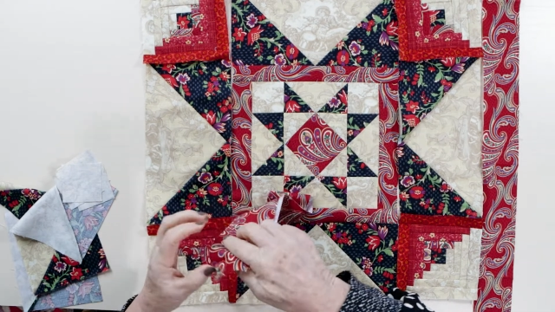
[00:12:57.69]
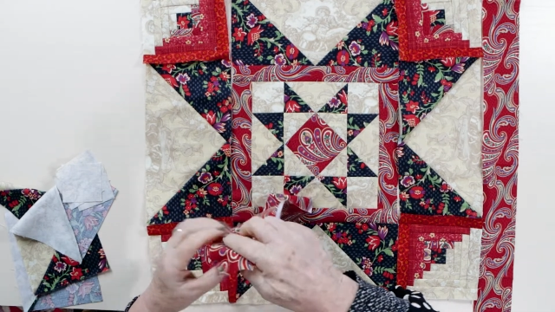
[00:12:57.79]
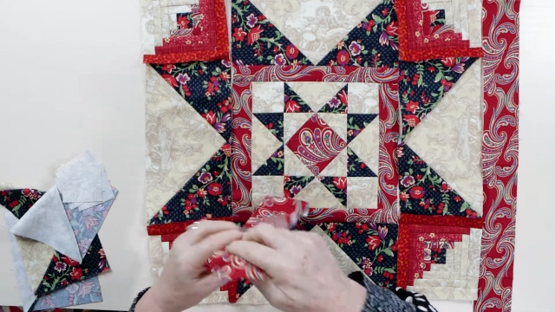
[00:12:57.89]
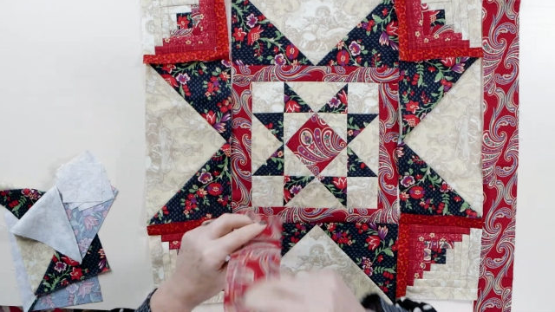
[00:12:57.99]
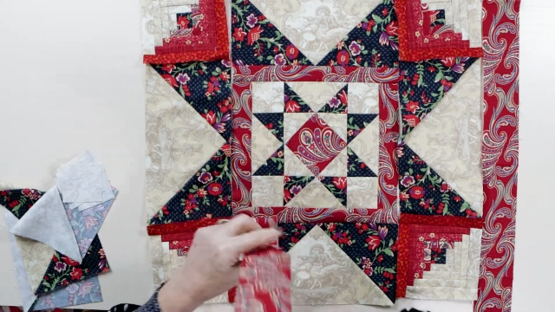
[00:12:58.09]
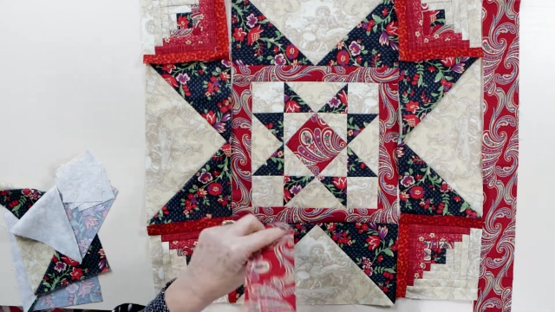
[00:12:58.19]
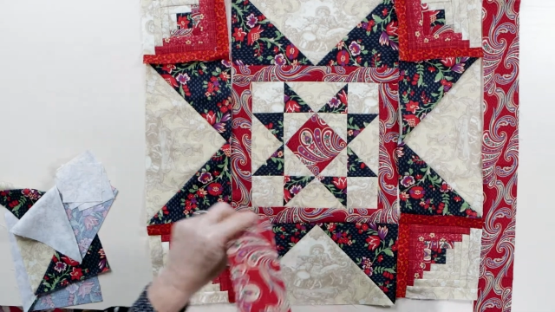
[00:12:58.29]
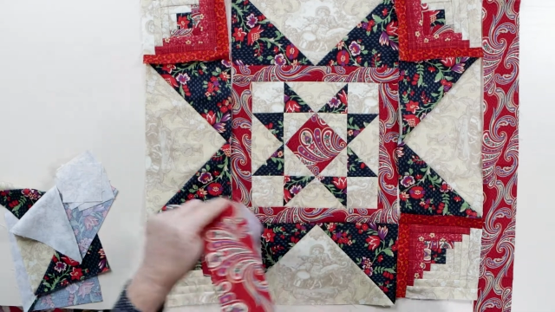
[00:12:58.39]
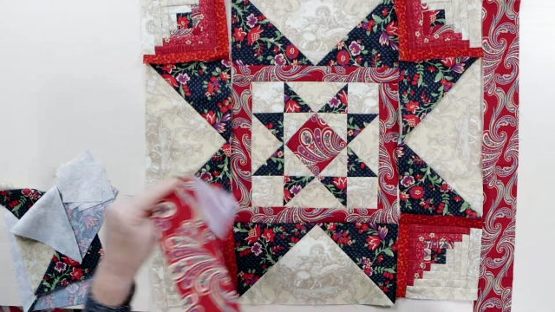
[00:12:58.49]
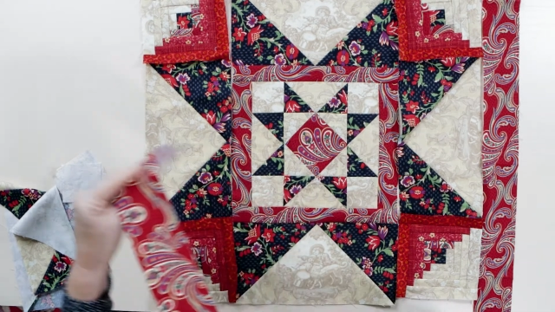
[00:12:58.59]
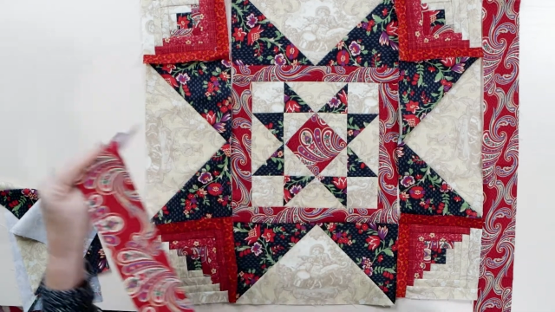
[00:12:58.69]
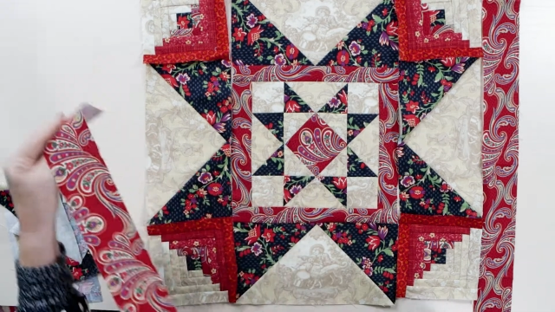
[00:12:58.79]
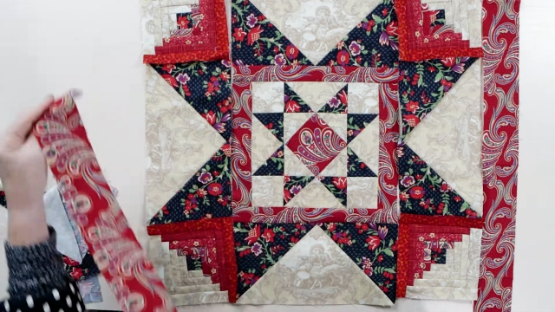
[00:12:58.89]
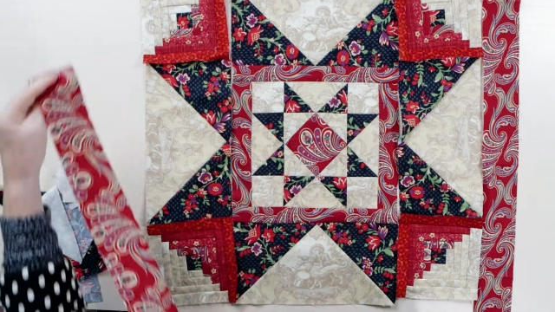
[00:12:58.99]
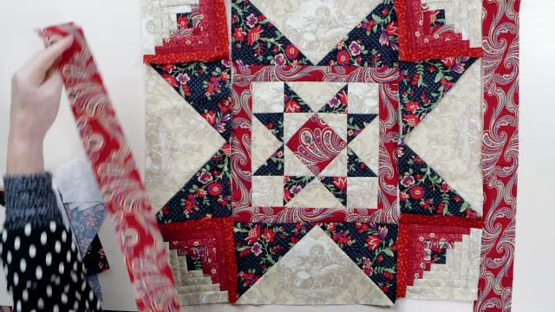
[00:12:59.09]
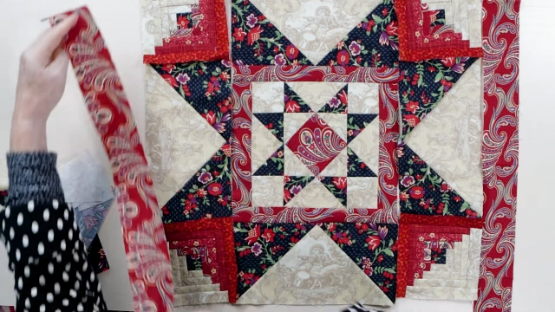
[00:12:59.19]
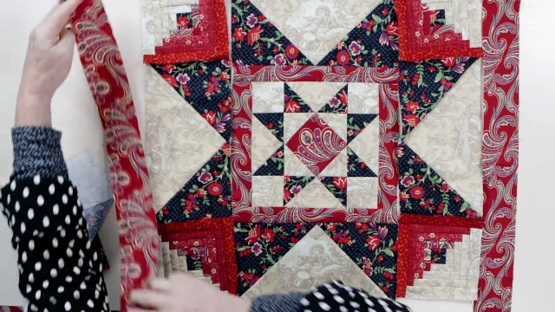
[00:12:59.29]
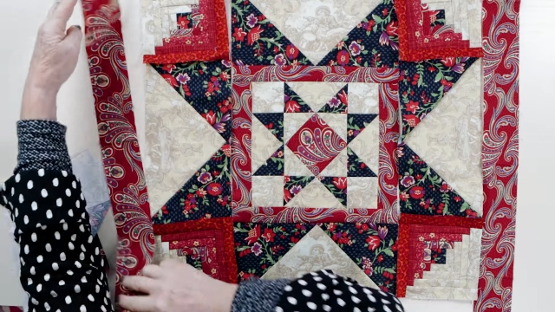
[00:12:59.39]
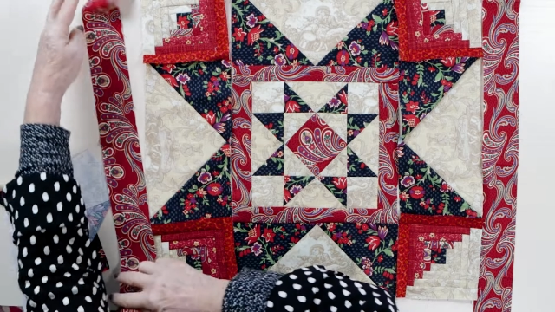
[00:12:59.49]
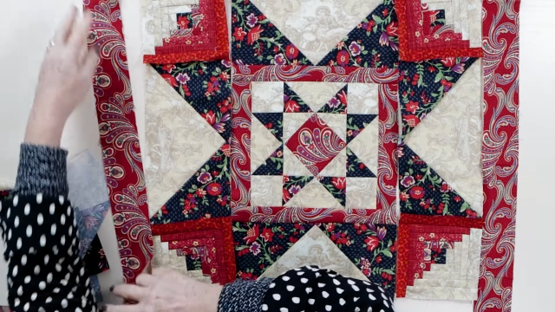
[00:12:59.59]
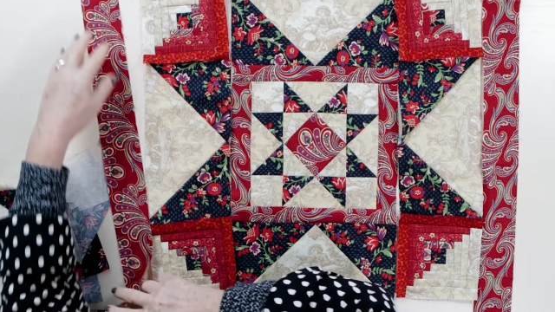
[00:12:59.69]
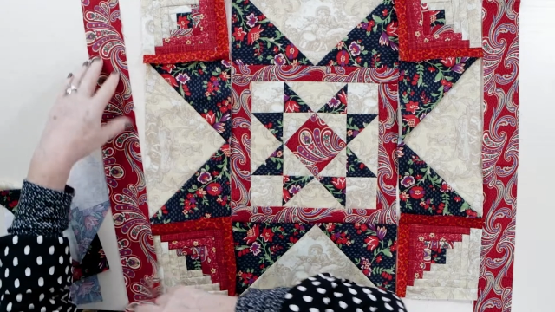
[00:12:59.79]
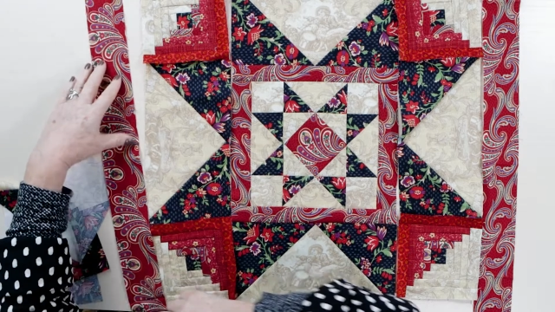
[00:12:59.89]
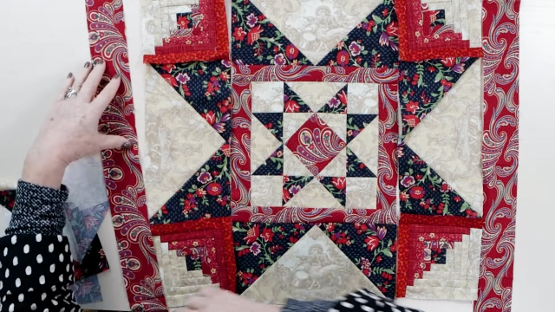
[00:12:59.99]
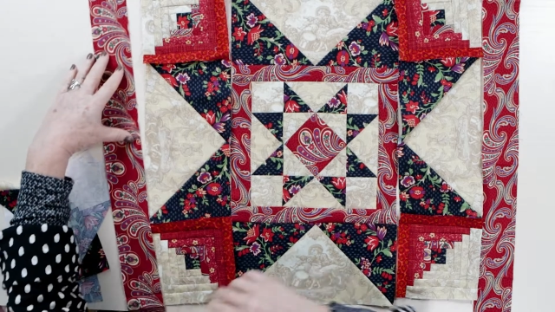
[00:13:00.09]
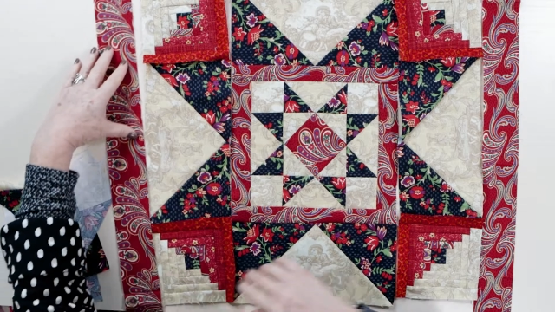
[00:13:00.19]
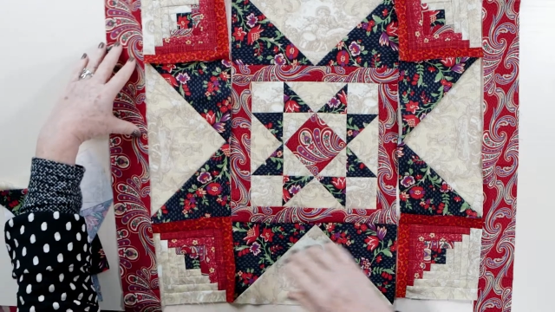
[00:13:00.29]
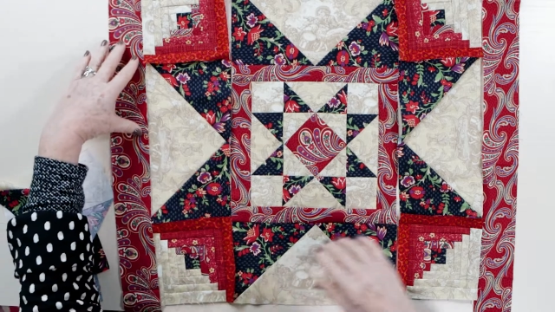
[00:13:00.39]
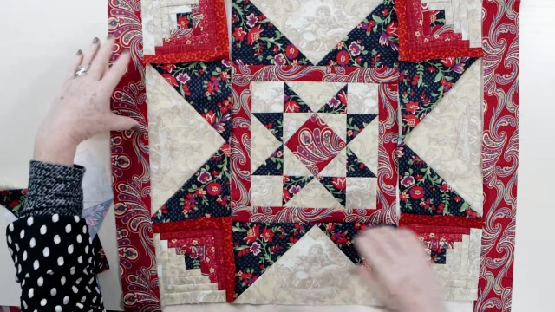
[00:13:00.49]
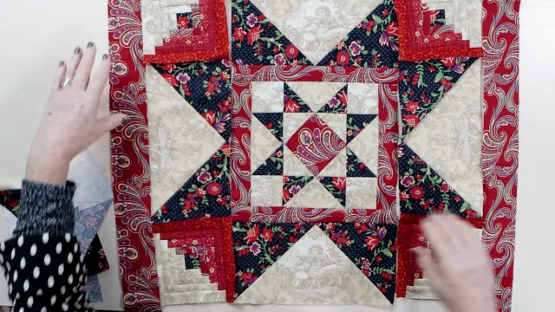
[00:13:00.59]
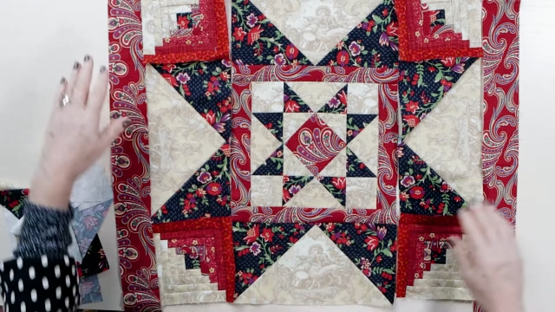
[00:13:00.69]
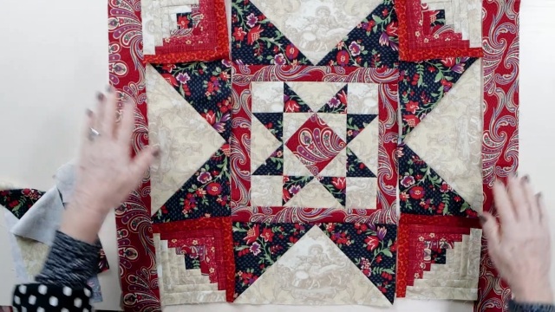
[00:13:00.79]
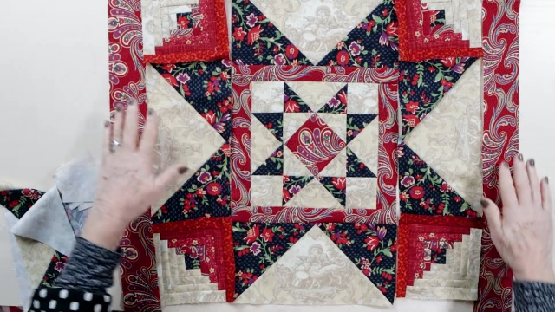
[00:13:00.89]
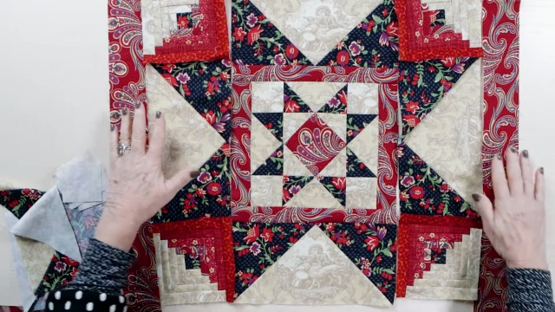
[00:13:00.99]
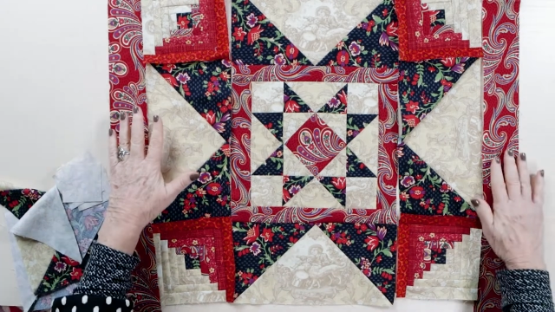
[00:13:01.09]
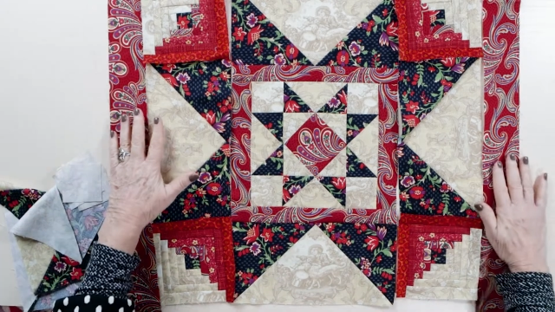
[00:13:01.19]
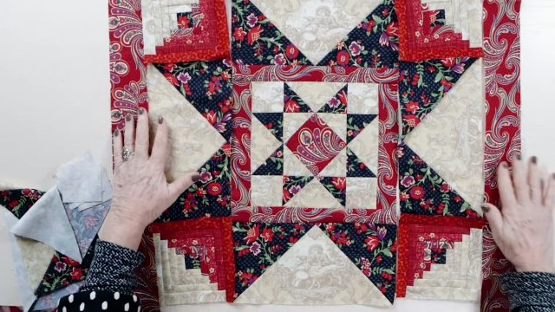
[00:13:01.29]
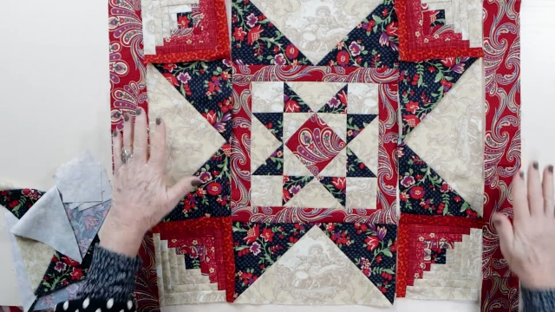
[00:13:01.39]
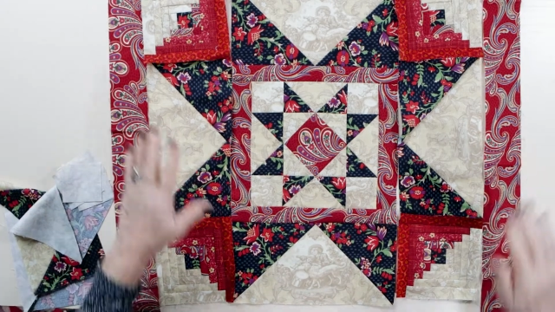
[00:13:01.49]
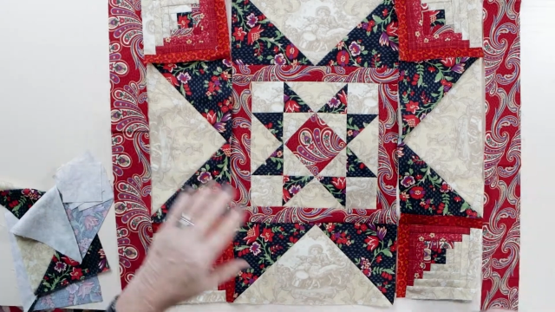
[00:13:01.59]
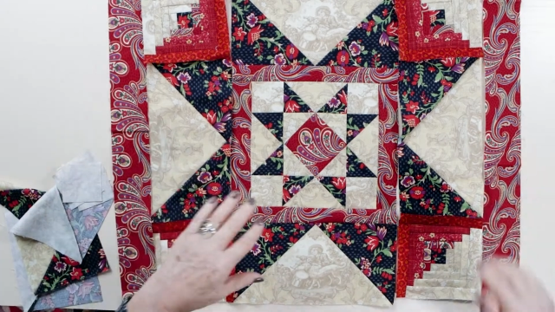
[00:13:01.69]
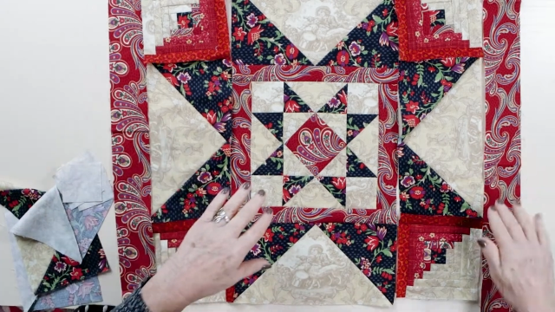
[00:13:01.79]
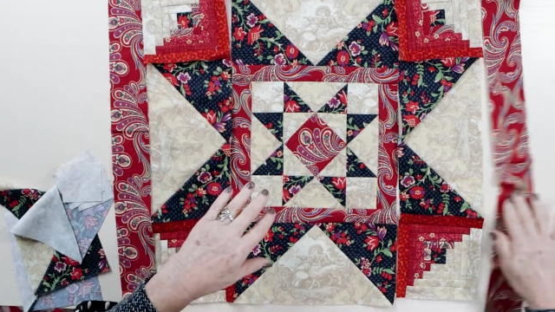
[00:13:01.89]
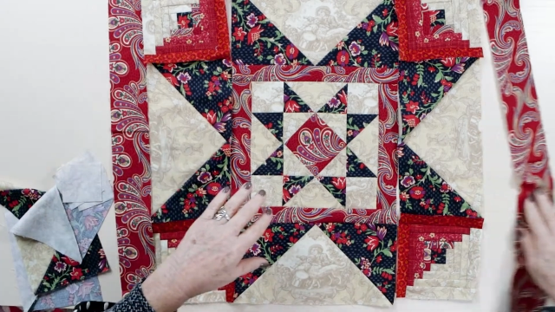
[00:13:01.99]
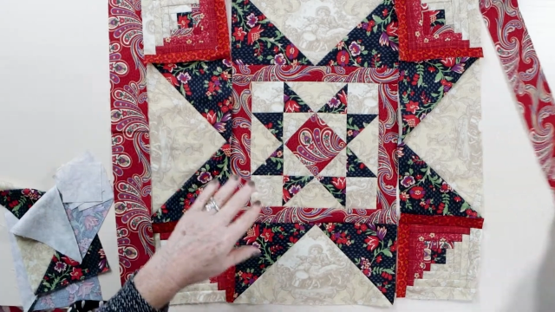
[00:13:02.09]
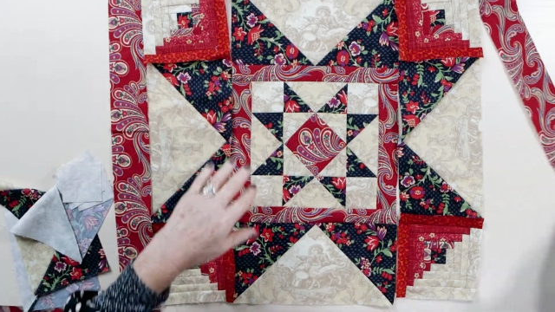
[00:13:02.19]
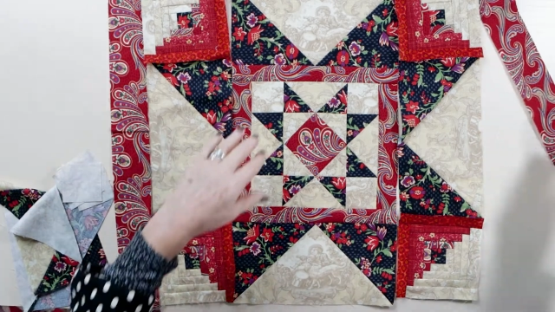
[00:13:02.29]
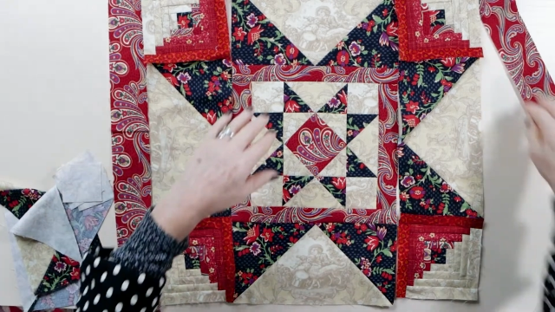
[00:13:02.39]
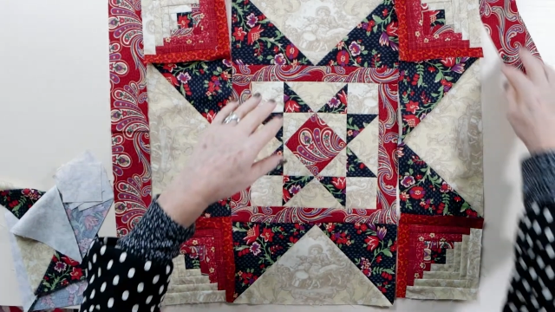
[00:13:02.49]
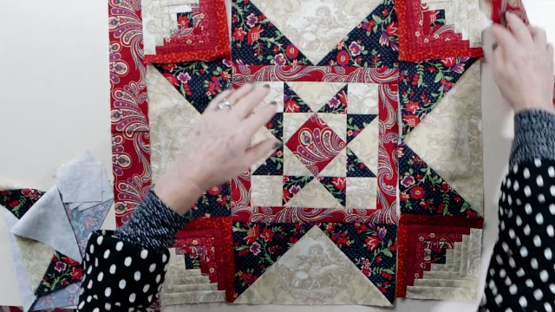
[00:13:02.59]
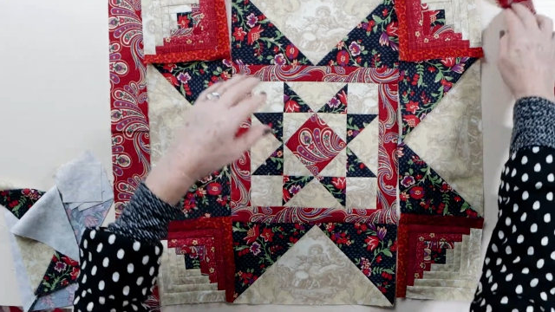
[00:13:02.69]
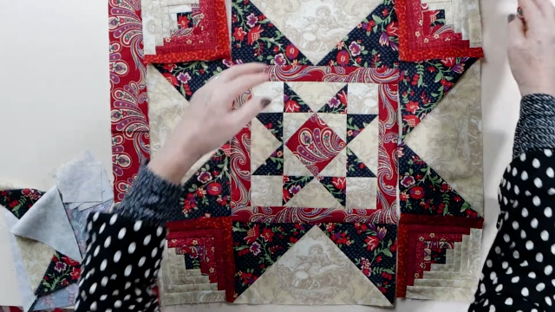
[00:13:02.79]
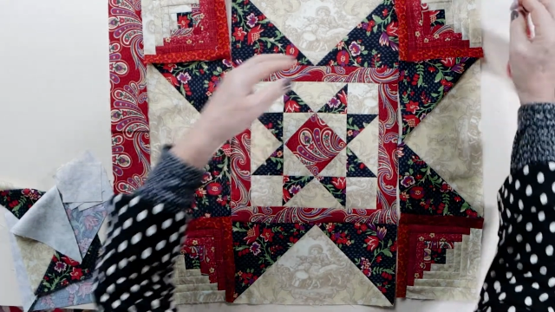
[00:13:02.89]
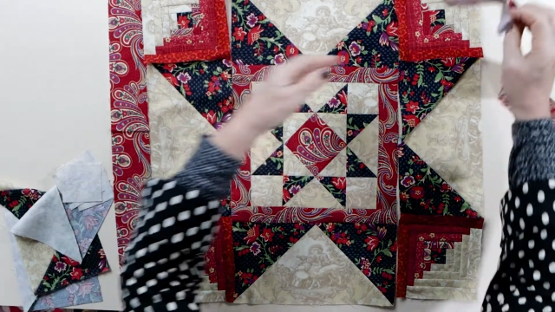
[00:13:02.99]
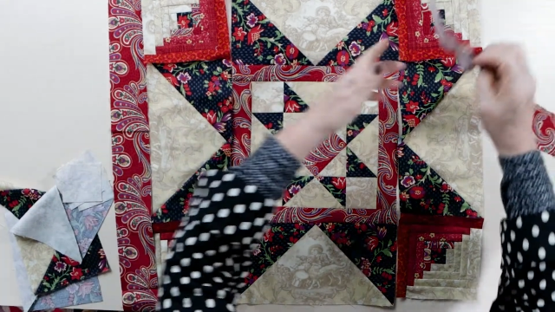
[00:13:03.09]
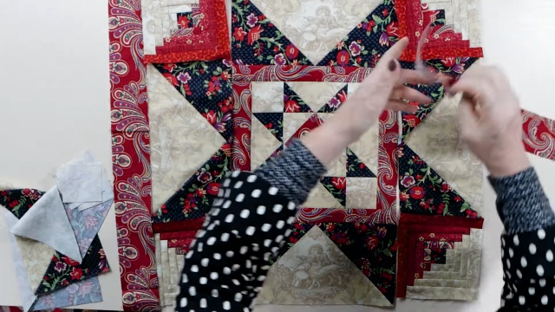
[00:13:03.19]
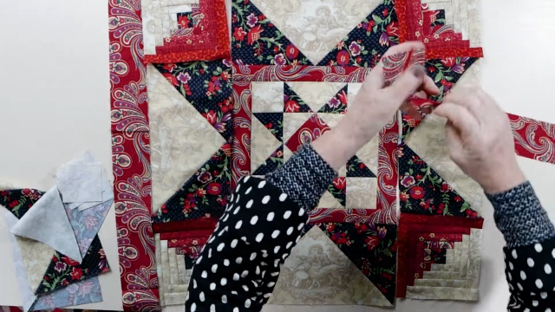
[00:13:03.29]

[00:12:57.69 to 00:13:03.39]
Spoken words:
No face is visible, so there are no lips to read.